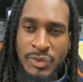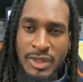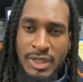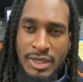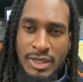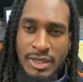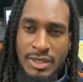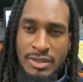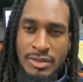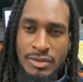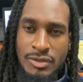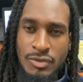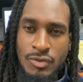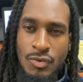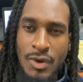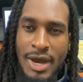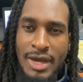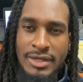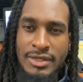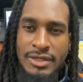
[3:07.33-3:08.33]
and you
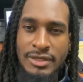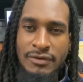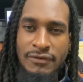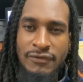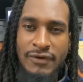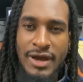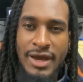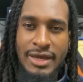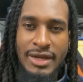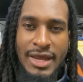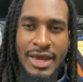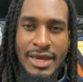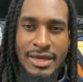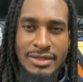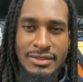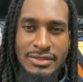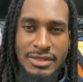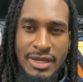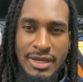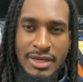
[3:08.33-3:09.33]
identify it
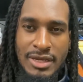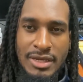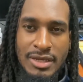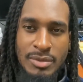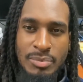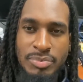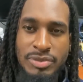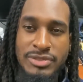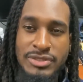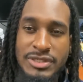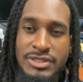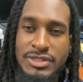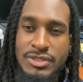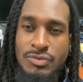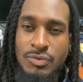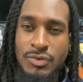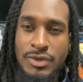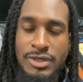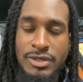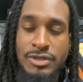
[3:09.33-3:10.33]
as a position
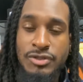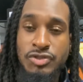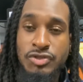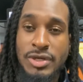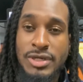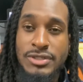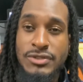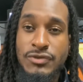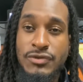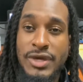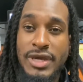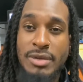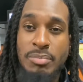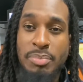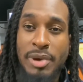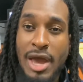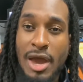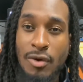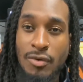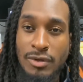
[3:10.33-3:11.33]
where you're trying to gain
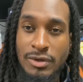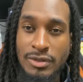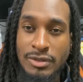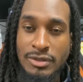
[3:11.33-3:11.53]
power,